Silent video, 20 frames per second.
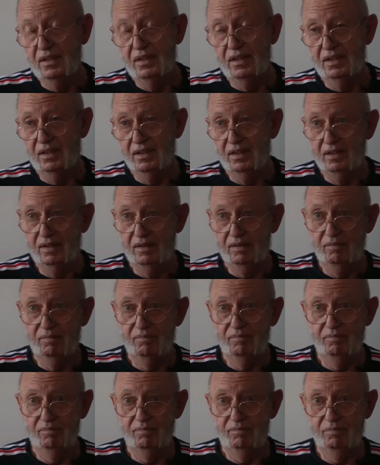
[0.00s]

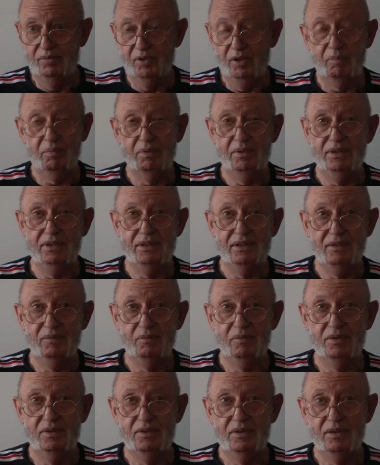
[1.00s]
um, properly,
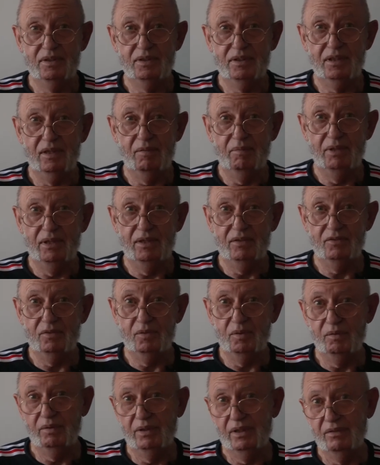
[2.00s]
it would come out
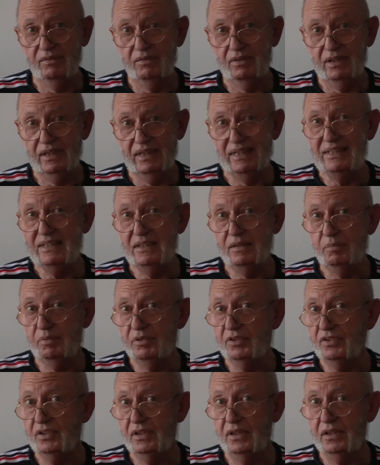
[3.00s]
to around
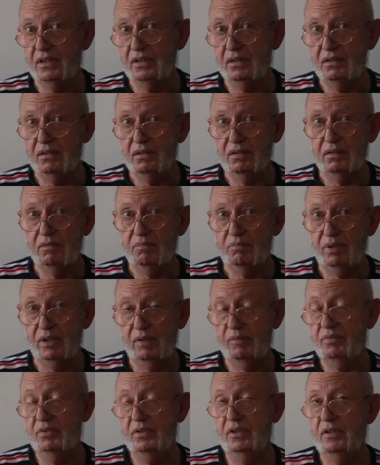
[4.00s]
80%,
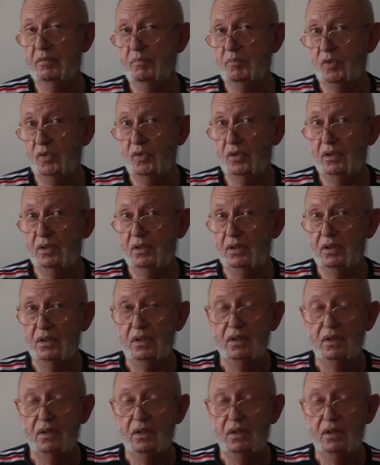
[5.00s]
perhaps a little more.